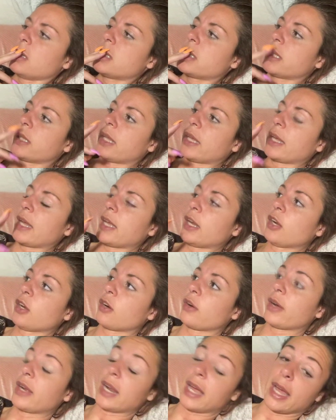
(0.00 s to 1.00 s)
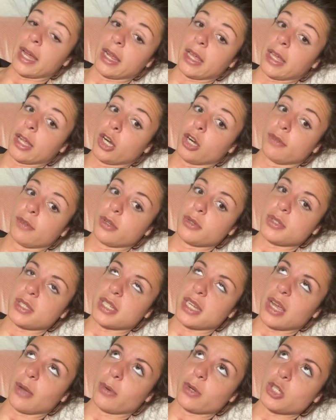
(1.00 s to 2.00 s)
to like integrate. And I had an interview
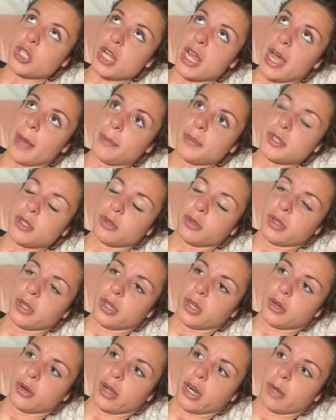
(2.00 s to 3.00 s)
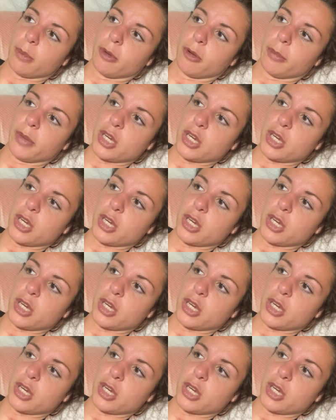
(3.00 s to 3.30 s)
today, which is absolutely incredible.